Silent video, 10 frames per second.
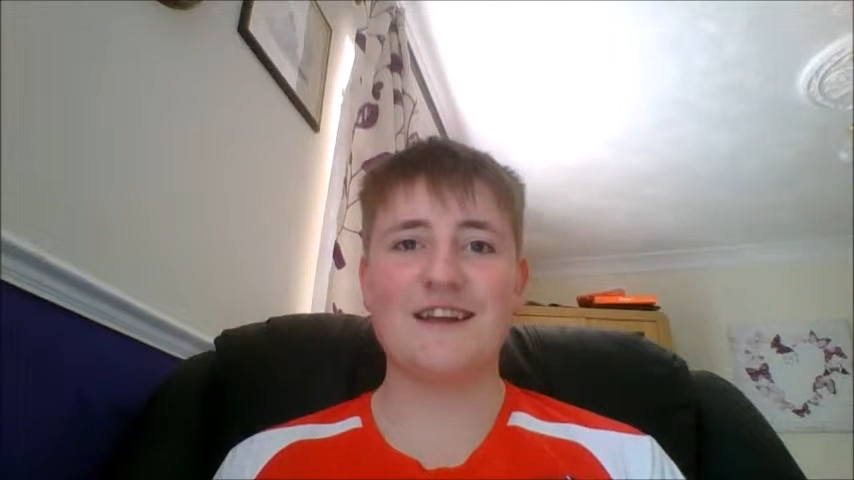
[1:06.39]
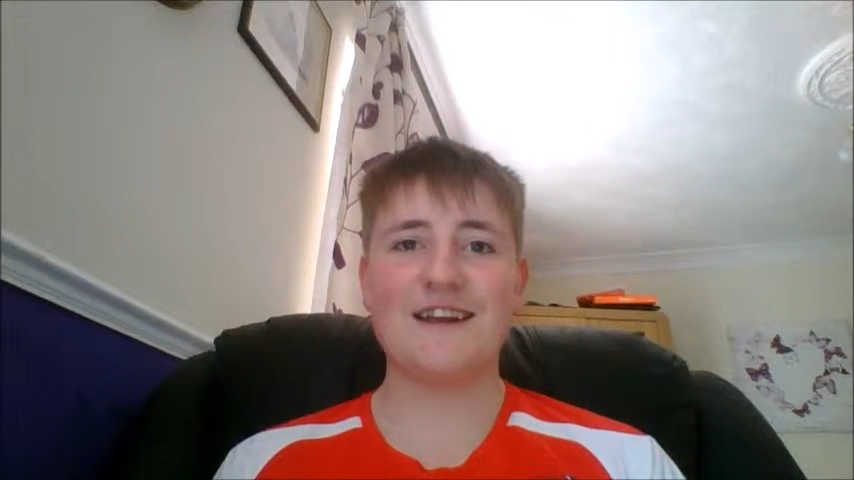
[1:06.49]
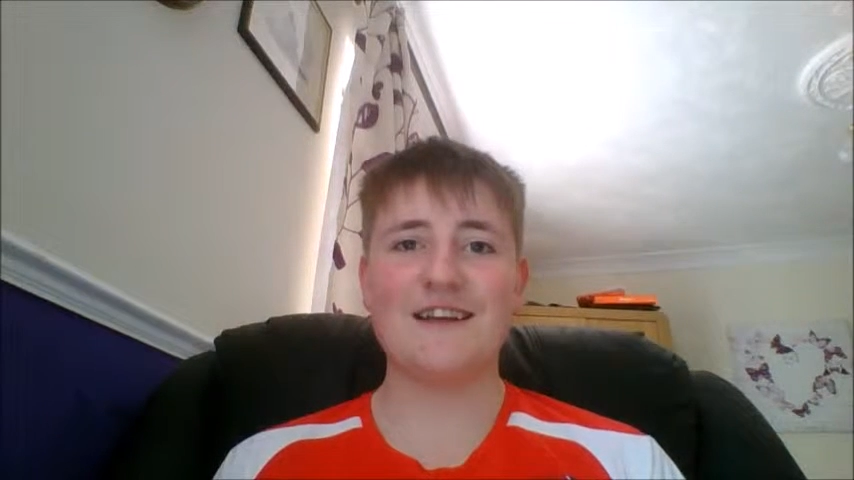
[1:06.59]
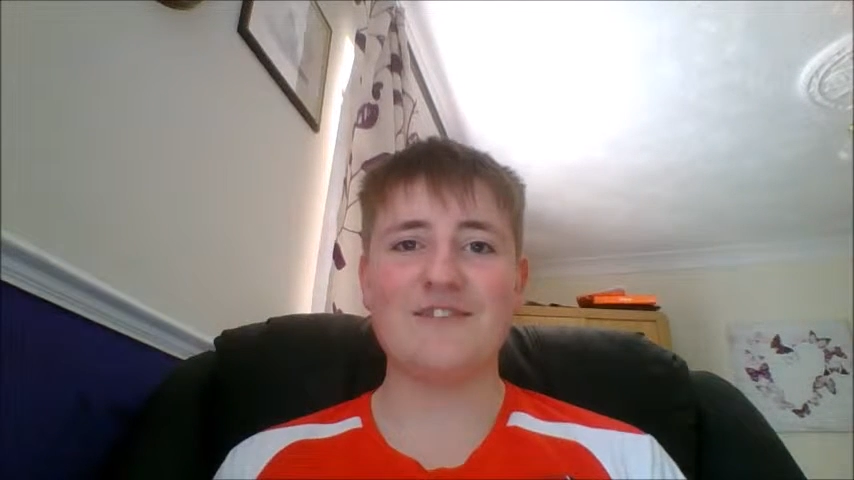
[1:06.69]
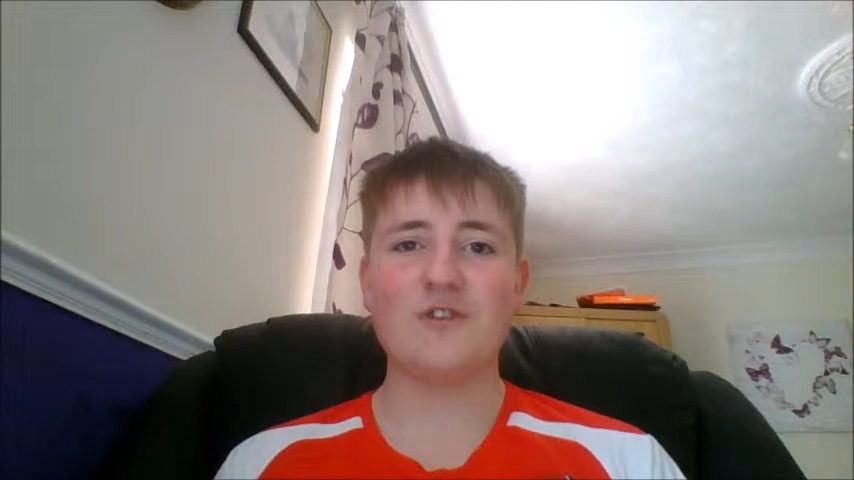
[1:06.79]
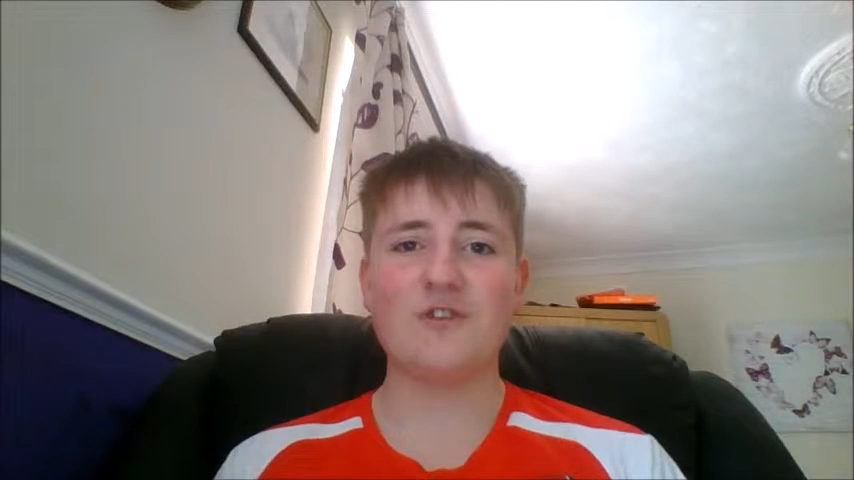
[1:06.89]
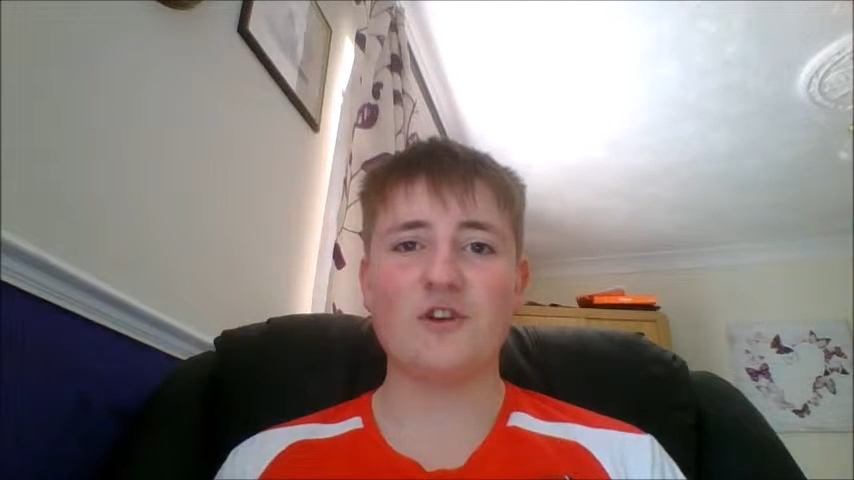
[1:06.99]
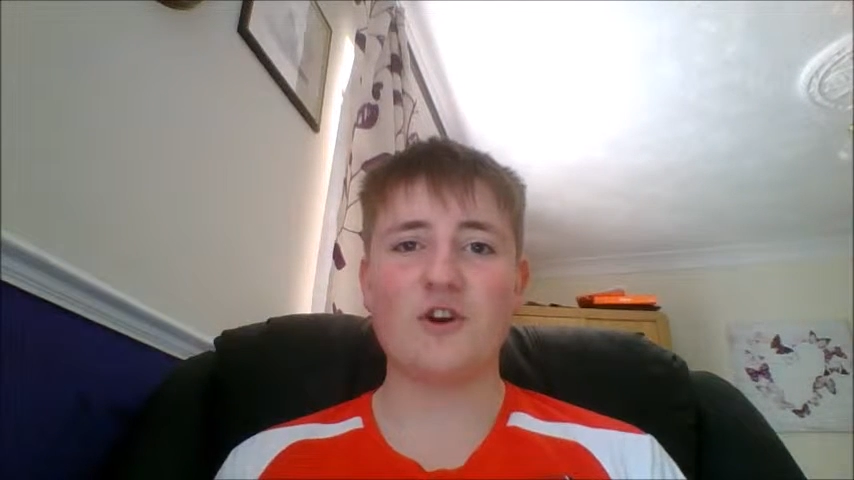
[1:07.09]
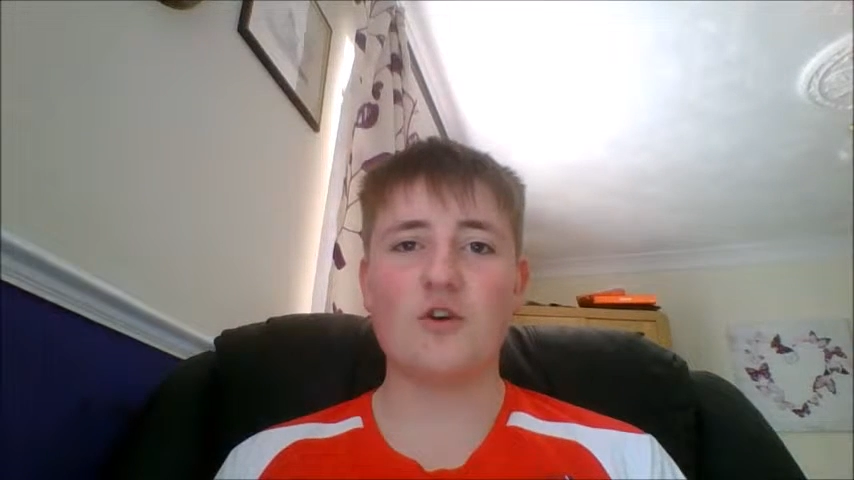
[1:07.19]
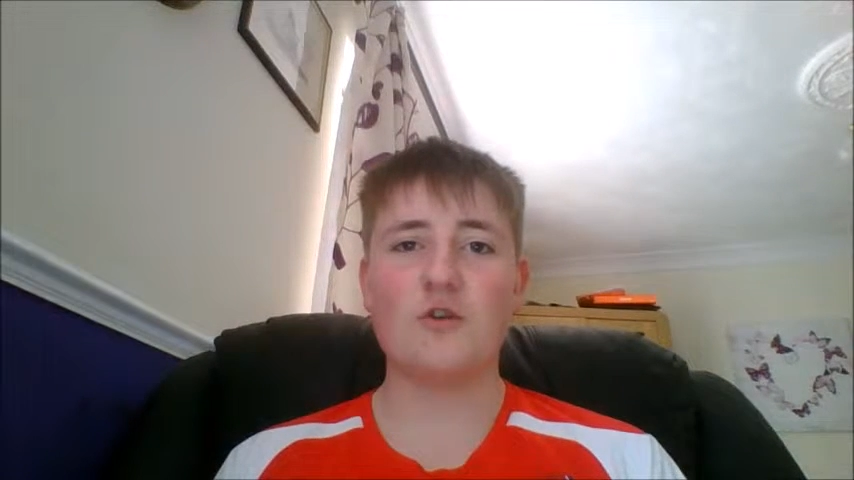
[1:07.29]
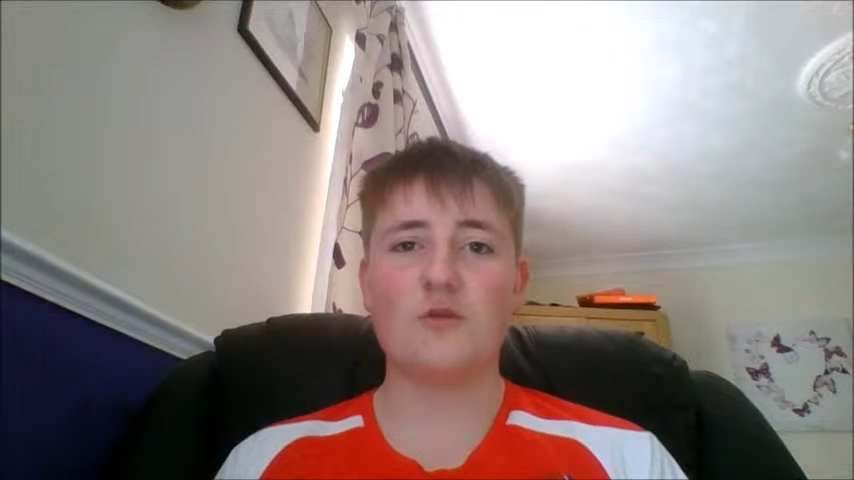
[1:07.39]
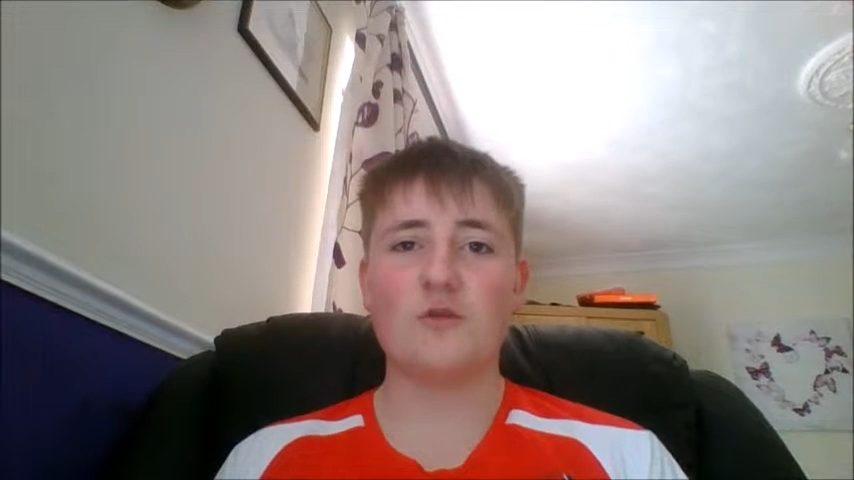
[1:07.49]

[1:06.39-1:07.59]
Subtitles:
get in front of the goal.